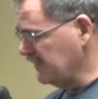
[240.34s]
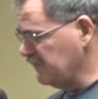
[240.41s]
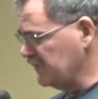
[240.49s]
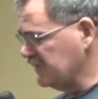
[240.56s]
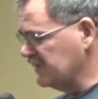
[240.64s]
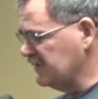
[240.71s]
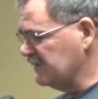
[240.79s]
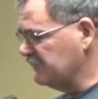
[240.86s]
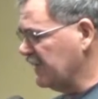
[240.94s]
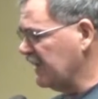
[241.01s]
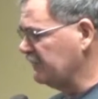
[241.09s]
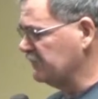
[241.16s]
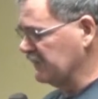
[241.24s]
never did get
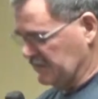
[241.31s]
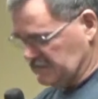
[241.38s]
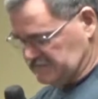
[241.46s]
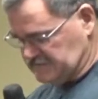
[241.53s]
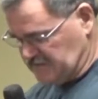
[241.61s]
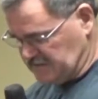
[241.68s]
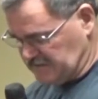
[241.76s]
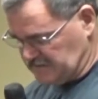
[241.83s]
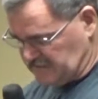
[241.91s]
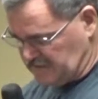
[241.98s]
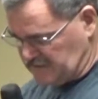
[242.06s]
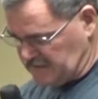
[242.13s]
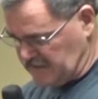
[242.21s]
baptized. They
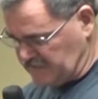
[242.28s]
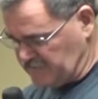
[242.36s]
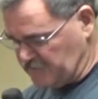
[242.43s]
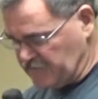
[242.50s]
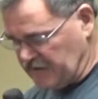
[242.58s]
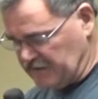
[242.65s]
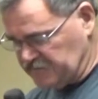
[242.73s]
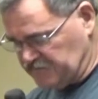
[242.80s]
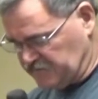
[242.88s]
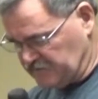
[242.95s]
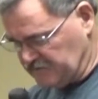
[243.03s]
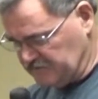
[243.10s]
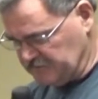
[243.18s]
didn't have a
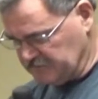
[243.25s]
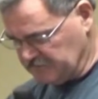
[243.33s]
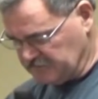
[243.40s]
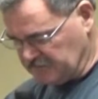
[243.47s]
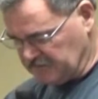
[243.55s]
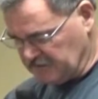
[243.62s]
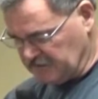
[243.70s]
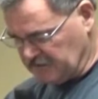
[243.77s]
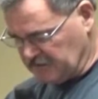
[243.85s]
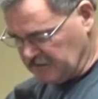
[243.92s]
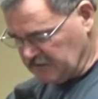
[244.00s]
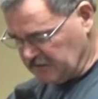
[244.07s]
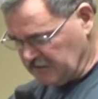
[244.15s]
baptistry,
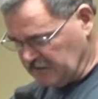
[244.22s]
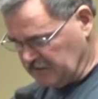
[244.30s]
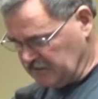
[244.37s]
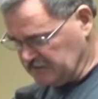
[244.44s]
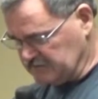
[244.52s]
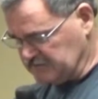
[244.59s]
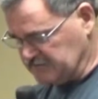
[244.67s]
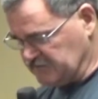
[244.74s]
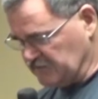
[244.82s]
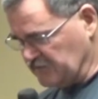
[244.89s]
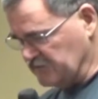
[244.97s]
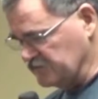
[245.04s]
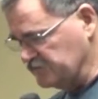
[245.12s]
and
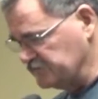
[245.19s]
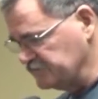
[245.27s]
so